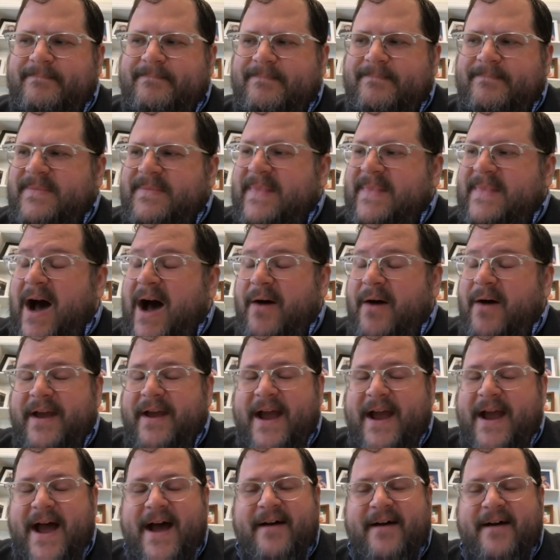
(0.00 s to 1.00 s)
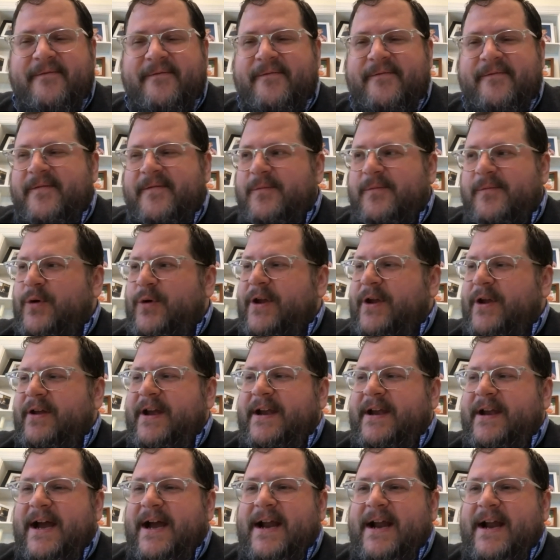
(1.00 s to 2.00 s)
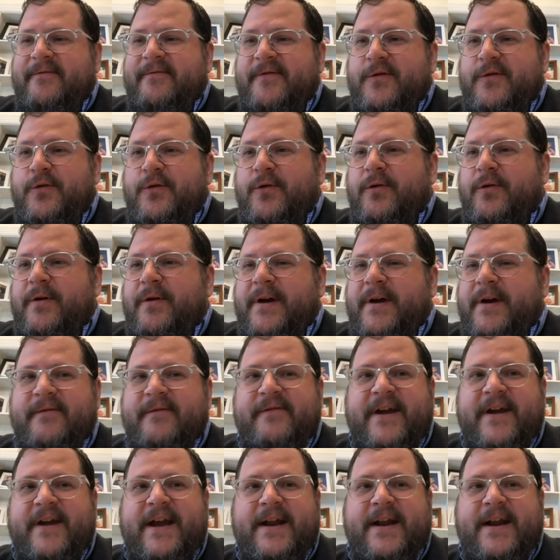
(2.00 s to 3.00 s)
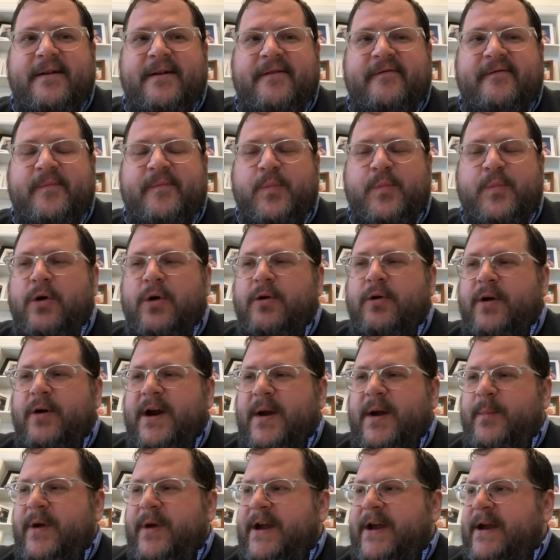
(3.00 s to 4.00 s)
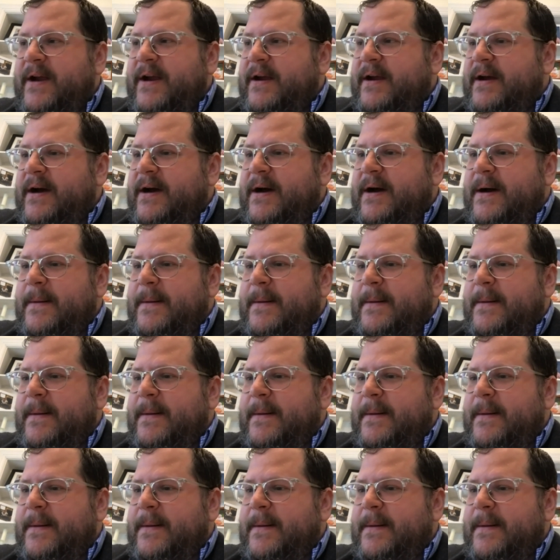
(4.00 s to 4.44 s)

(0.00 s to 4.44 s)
now they have really kind of cool, innovative programming,